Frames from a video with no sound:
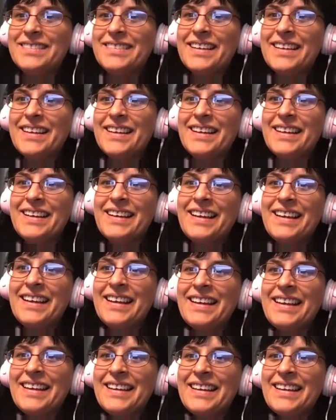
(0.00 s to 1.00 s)
Yeah. Yep.
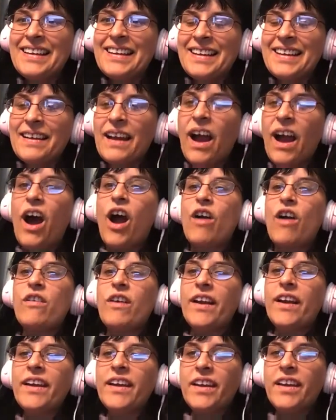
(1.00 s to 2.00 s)
It's available.
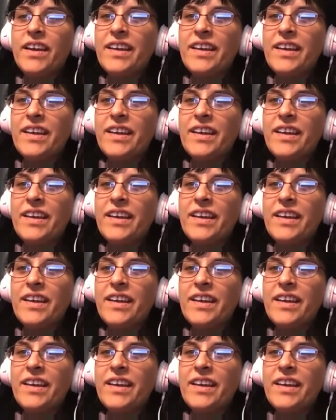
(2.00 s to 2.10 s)
Right. And the